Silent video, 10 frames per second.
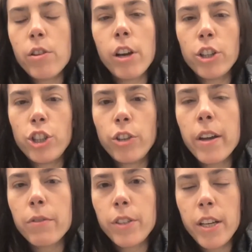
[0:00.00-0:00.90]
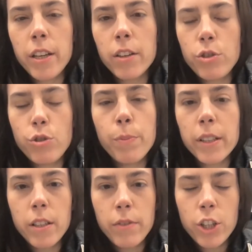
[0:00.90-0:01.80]
the luxury of seeing a
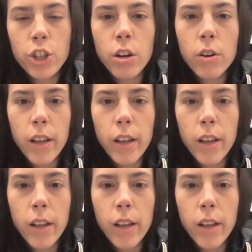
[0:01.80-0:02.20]
stupid TV show,